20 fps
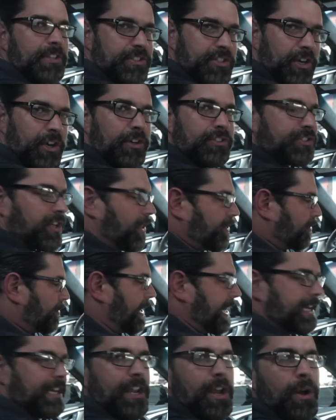that turns on the
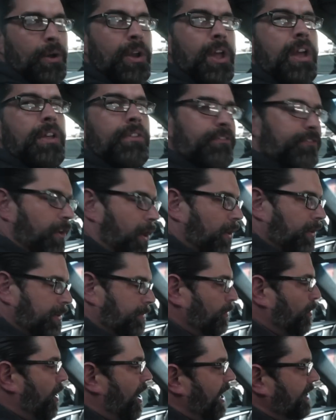radio
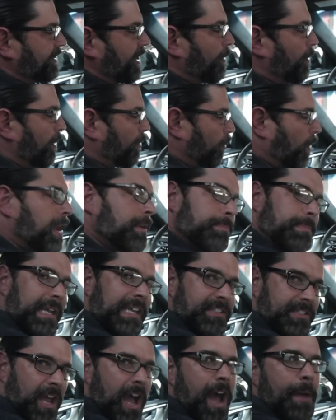volume-wise. I want one
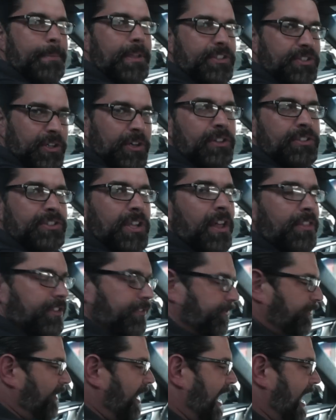big knob that turns on
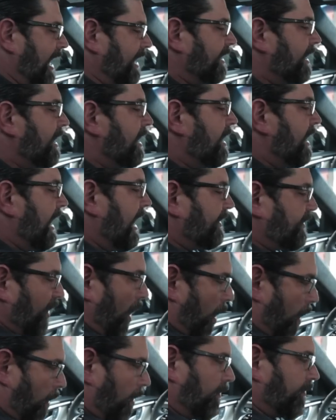the fan. It's
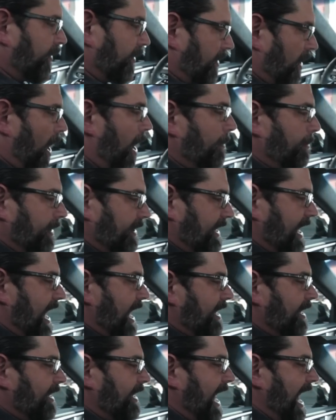
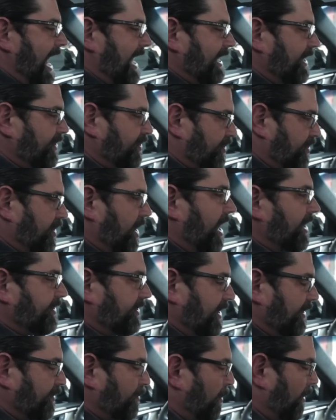overcomplicated, and it
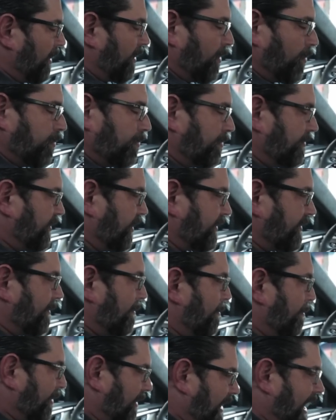just is one of the
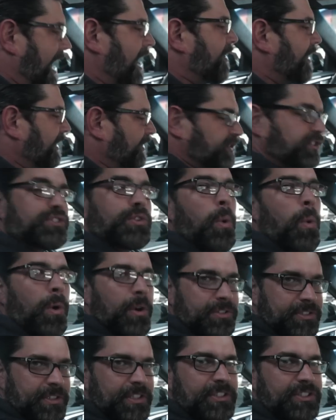just blaring
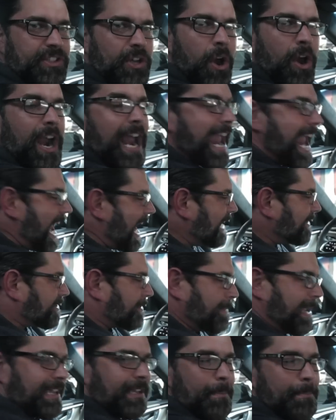sores in this car. I hate
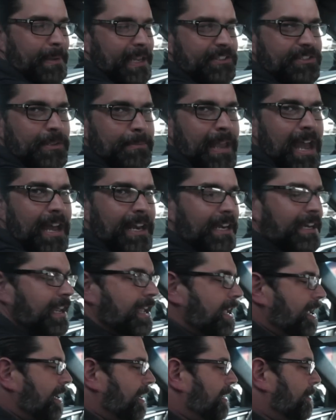to make a bitch about it,
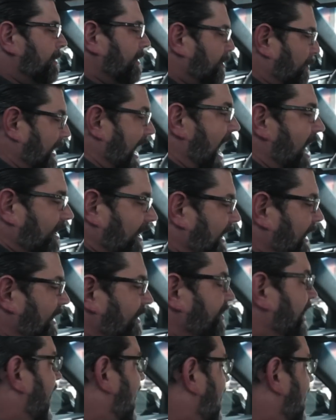but the reality is